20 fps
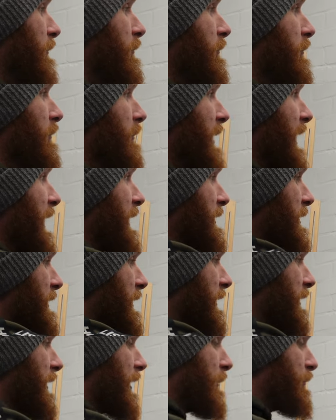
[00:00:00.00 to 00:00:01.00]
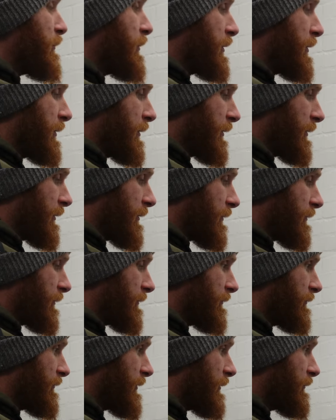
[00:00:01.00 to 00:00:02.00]
mask it up
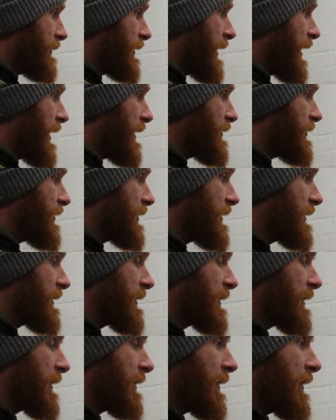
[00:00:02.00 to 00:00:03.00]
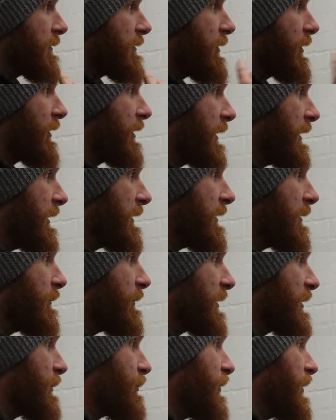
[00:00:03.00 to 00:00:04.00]
around the edges, took it into
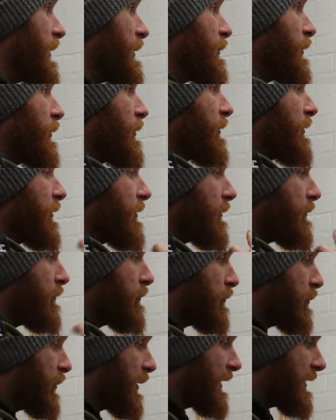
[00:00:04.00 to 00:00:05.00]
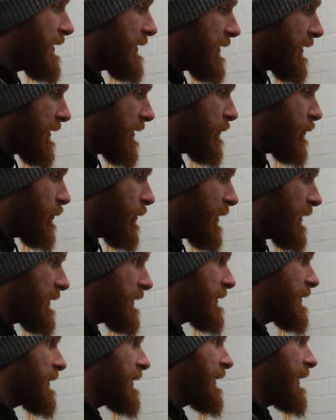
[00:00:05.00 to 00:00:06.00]
my spray booth, based it up
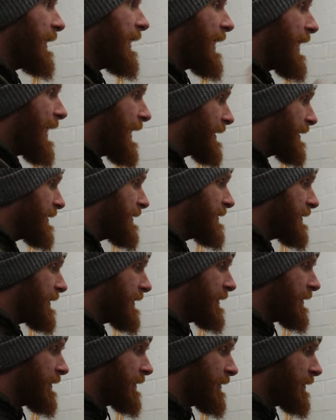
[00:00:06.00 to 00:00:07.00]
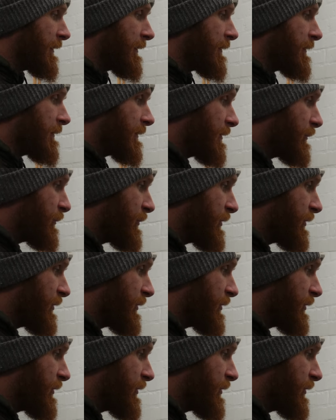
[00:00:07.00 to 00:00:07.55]
white, lacquered it to